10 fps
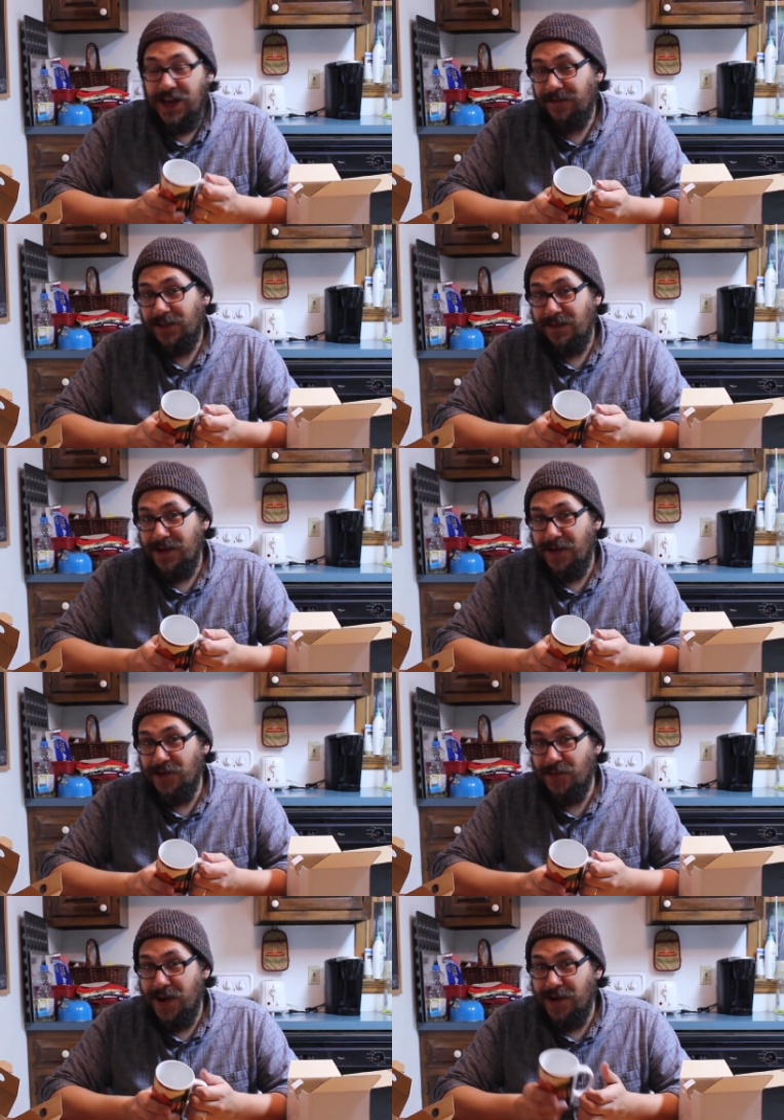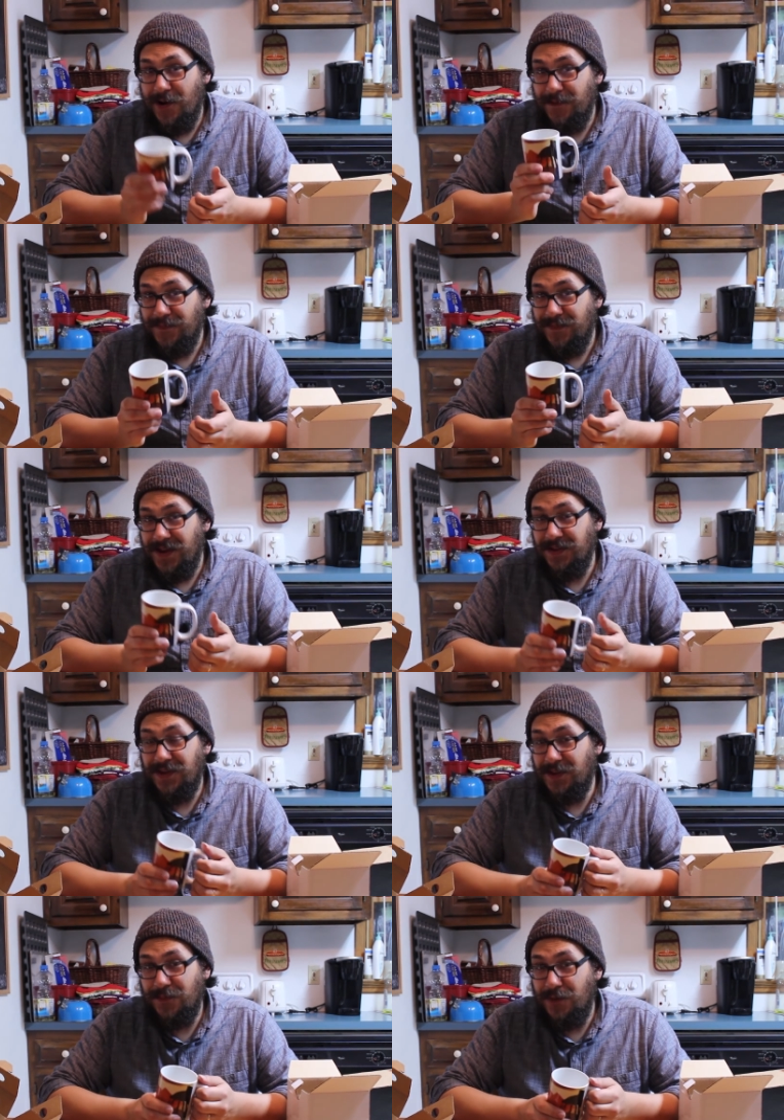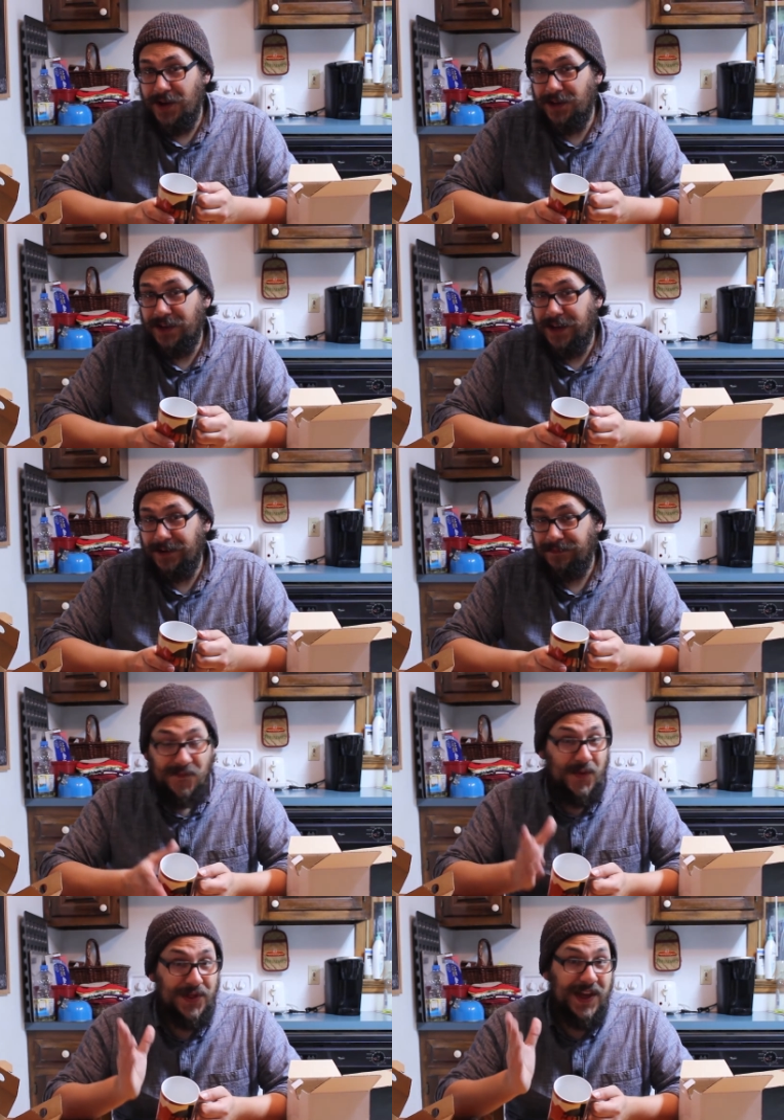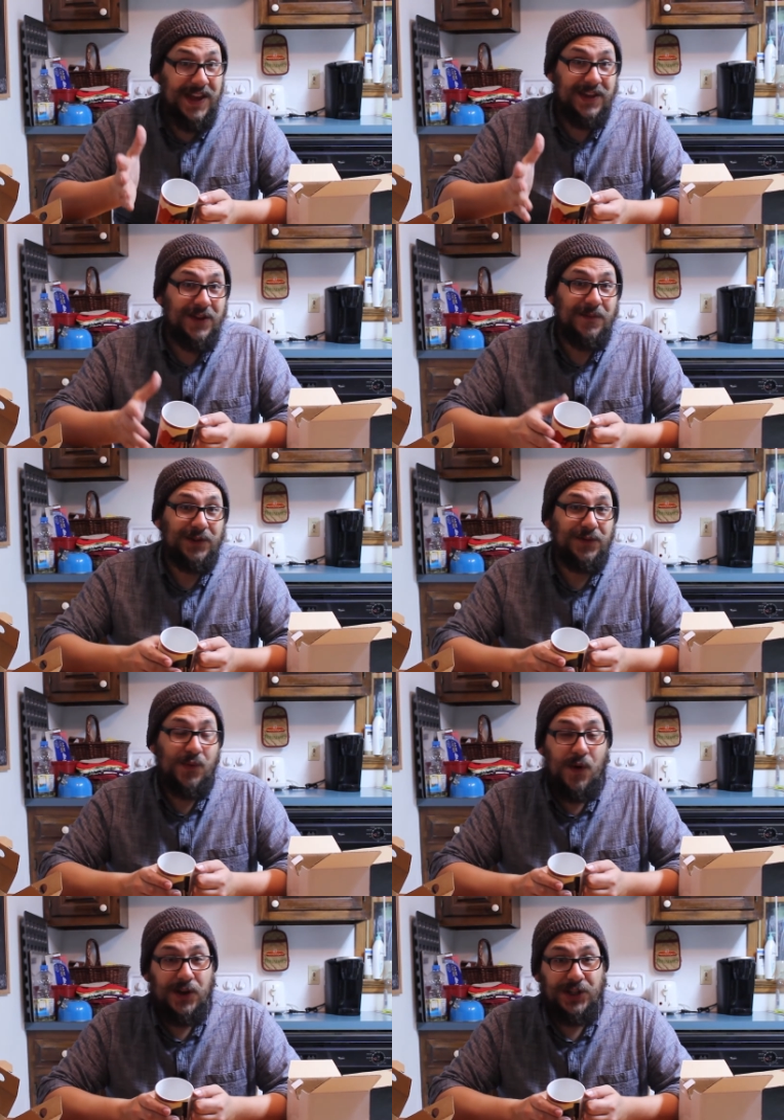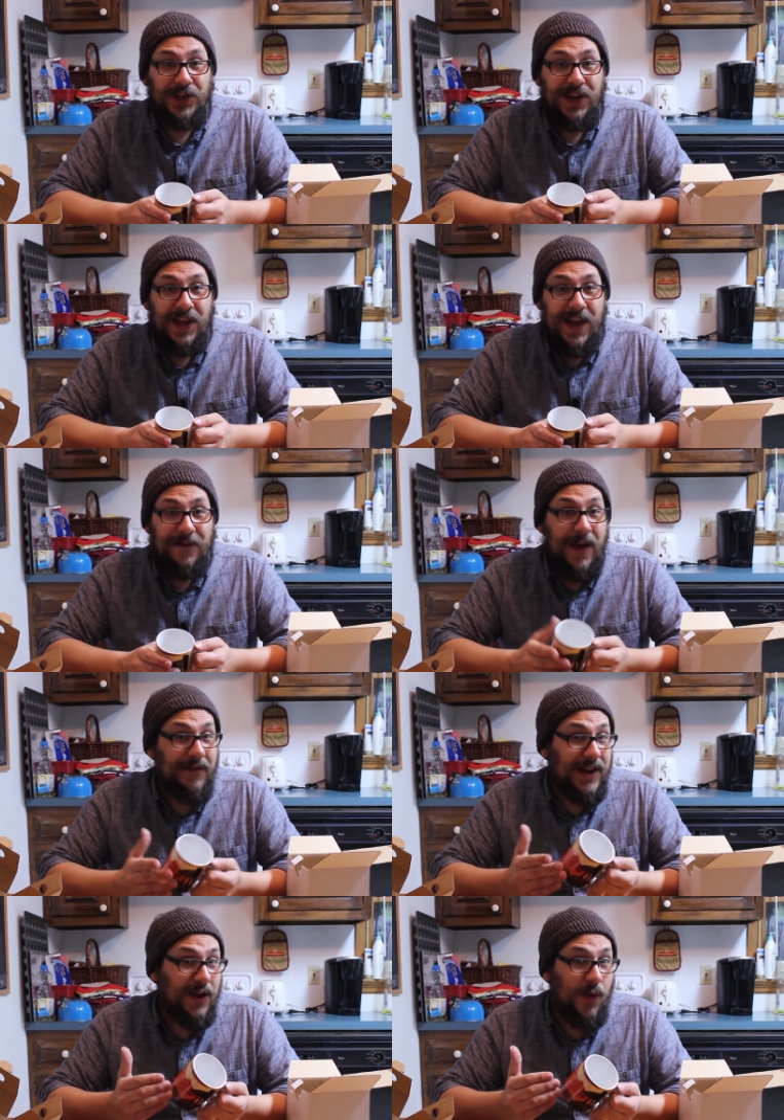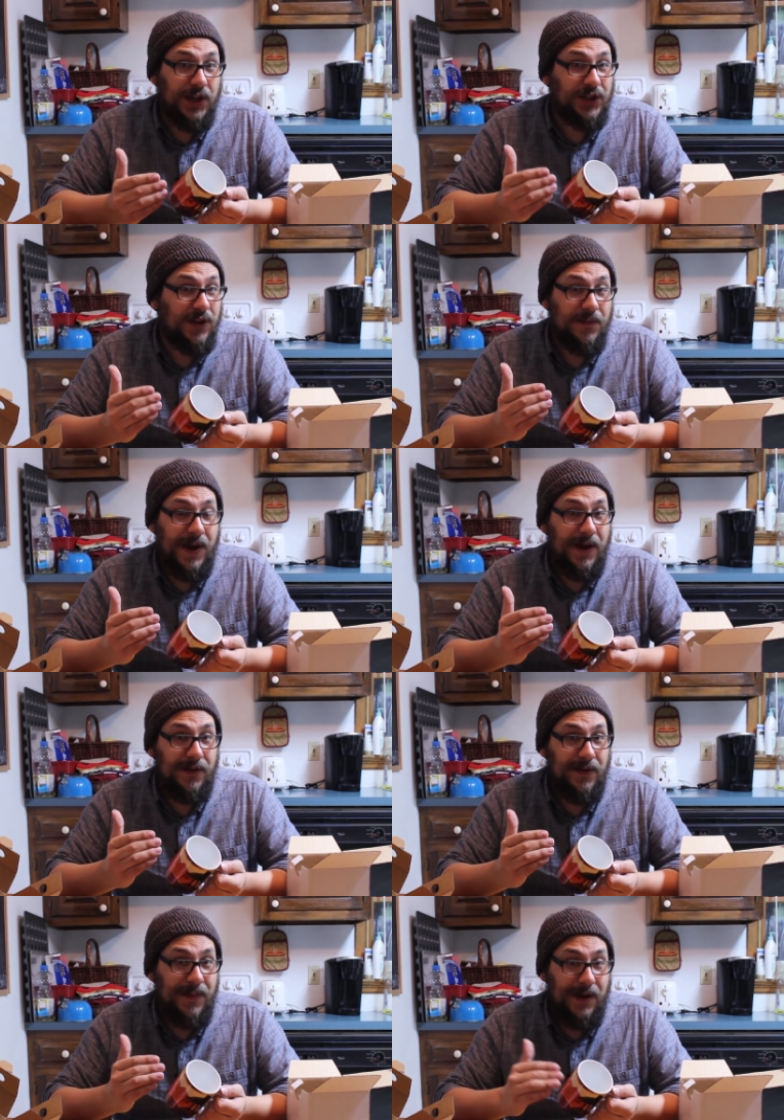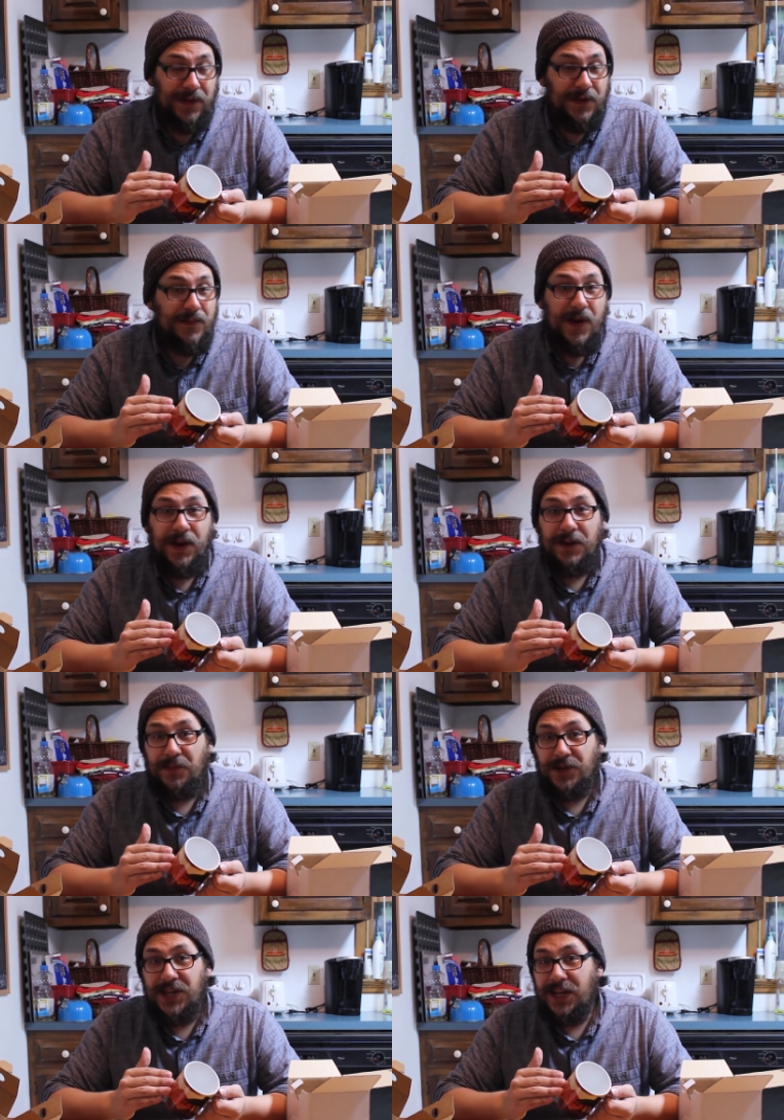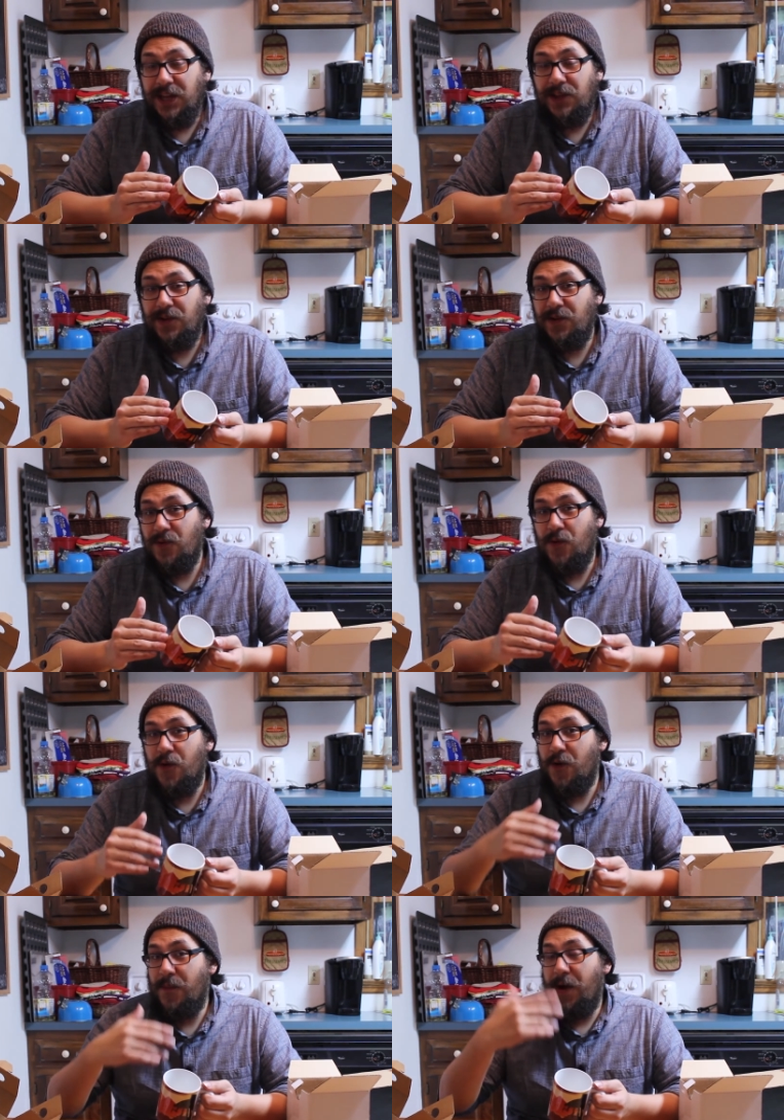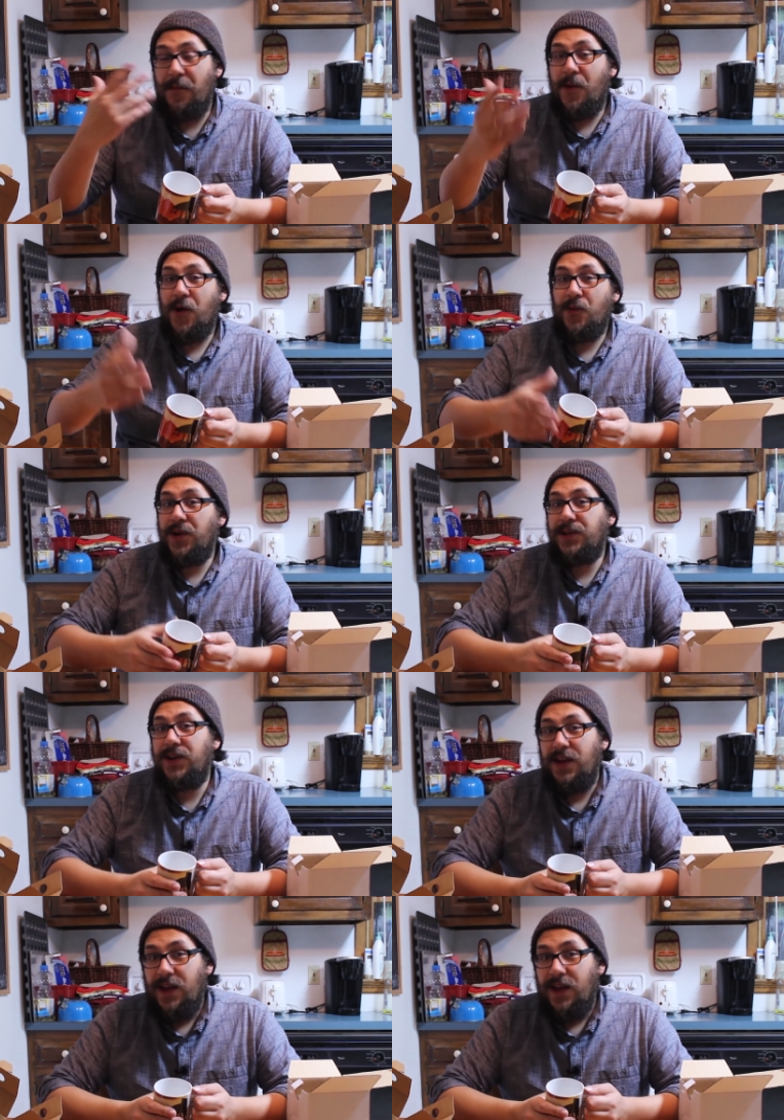definitely be on your radar because this is pretty exciting. Well, thank you so much for watching. If you have any questions about, about this mug in particular or about Morrowind,